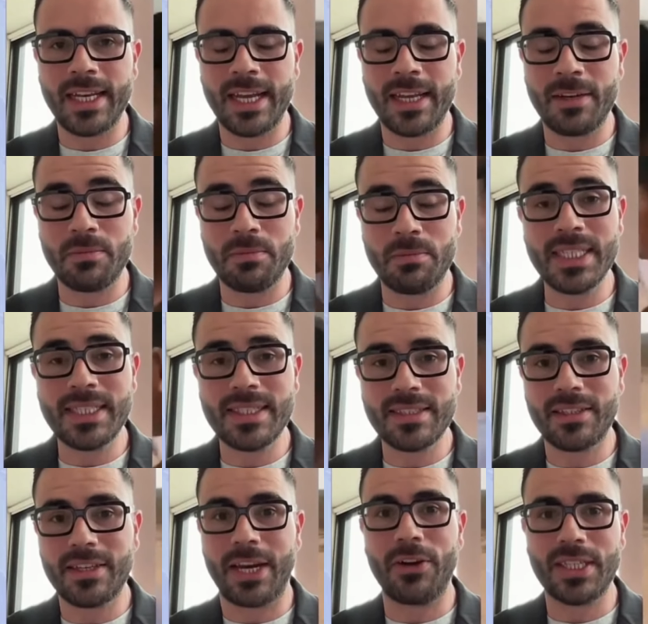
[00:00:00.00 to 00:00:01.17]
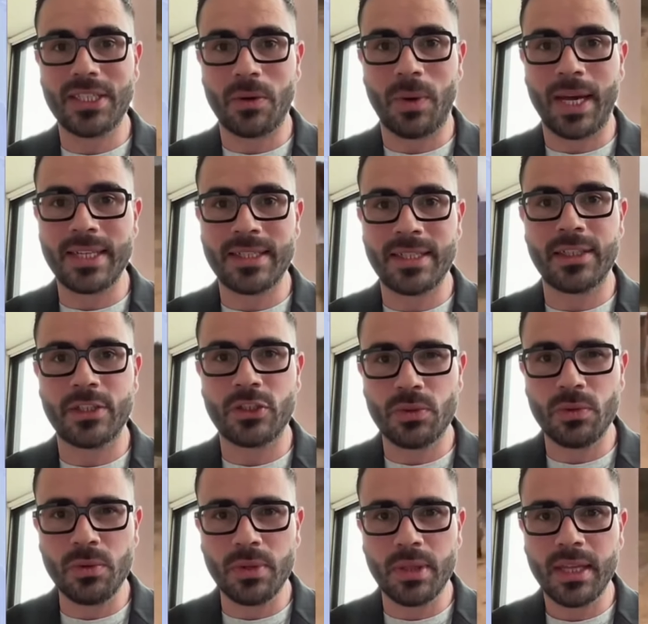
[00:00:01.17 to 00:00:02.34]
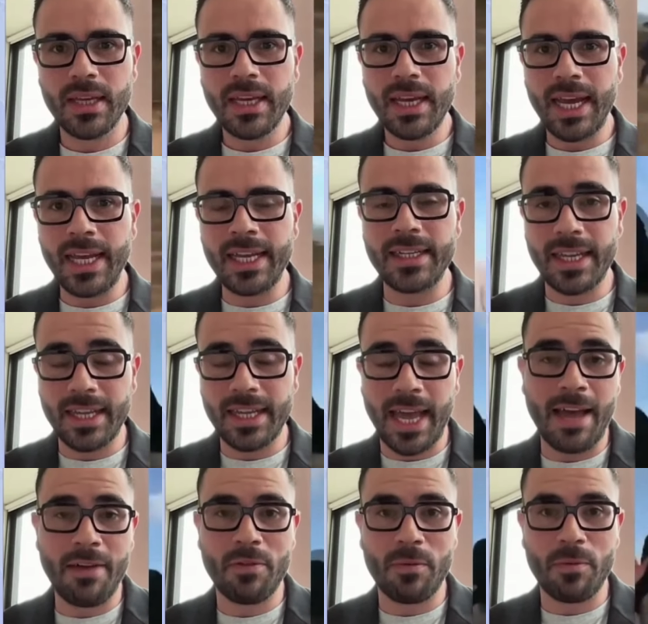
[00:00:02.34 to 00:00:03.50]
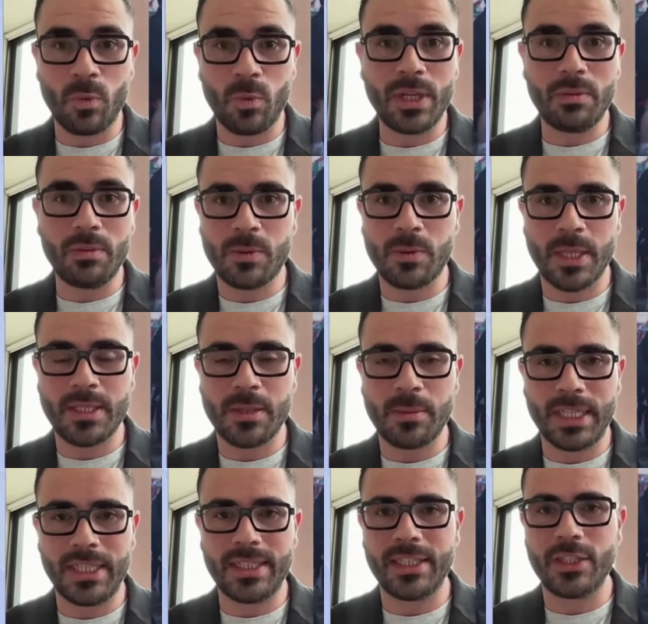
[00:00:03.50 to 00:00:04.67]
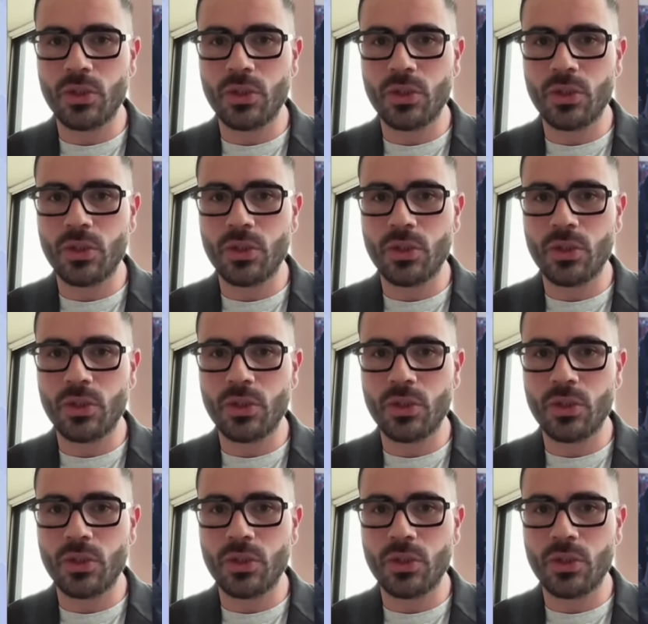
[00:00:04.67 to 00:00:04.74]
and mischaracterizing the truth, and they have a real responsibility.